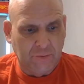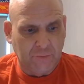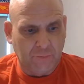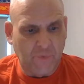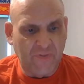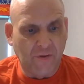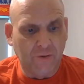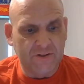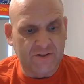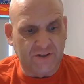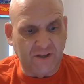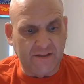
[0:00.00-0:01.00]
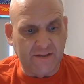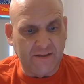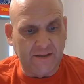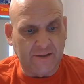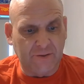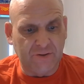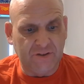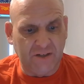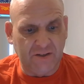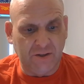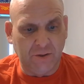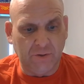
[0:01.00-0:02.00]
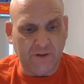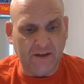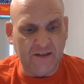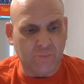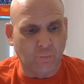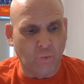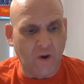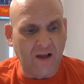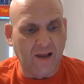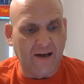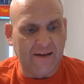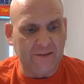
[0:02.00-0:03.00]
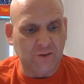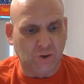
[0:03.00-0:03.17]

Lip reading: With honesty, he continued, it's well and